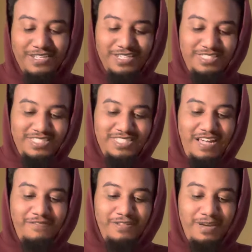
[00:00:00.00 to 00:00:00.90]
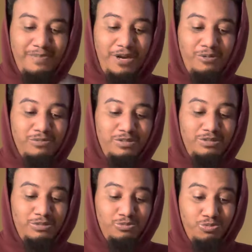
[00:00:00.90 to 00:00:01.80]
This is definitely about
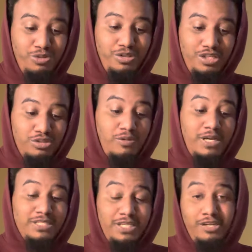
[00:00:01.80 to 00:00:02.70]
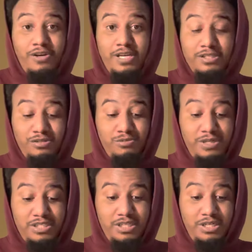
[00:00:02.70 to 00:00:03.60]
really trusting your
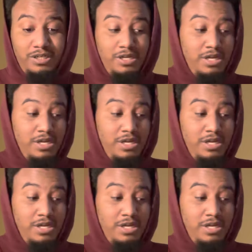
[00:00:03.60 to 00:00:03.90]
intuition,